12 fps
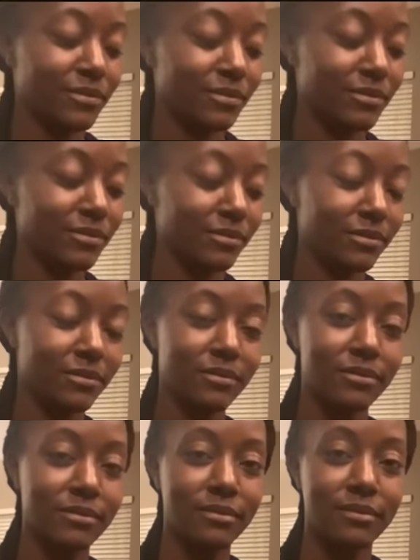
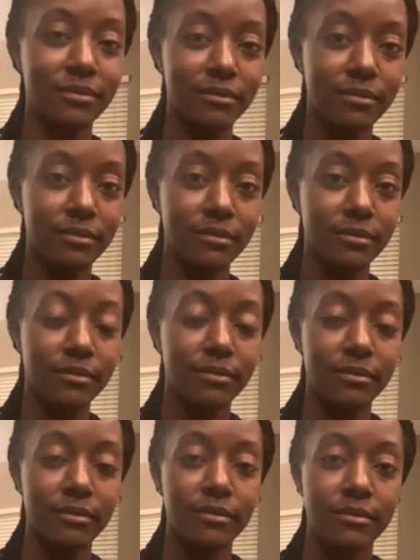
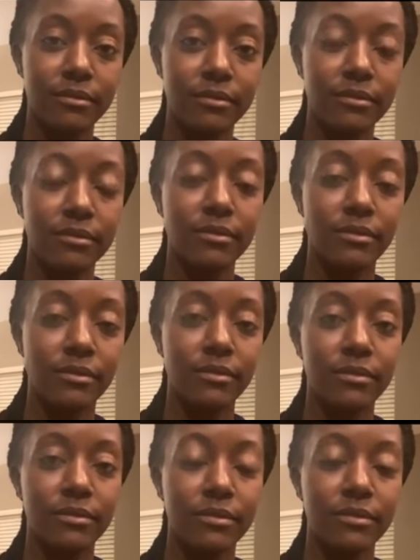
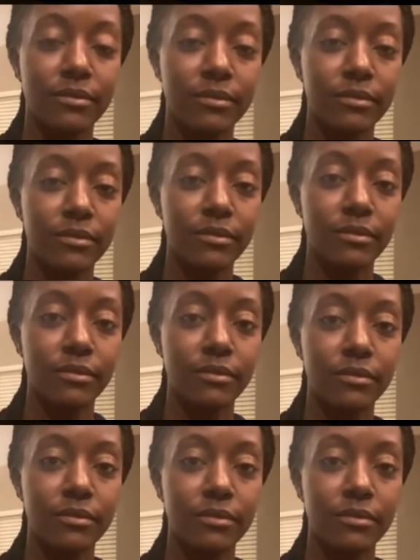
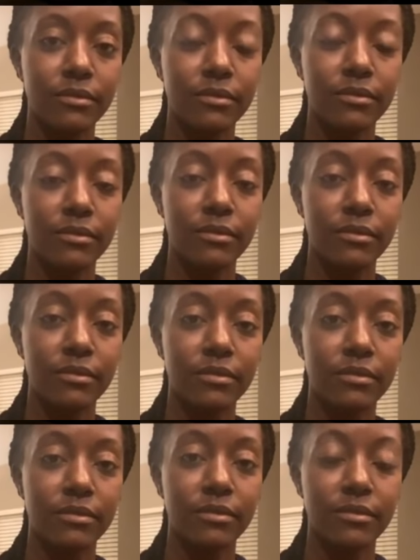
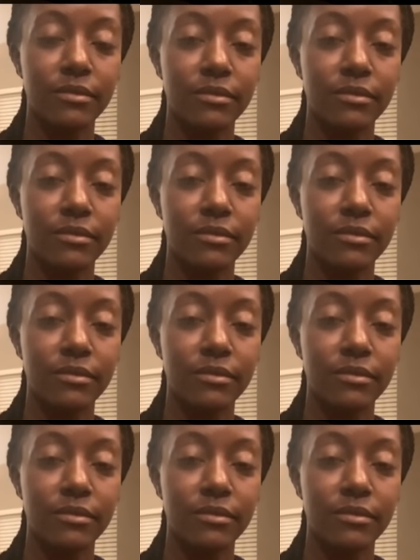The person shown says nothing.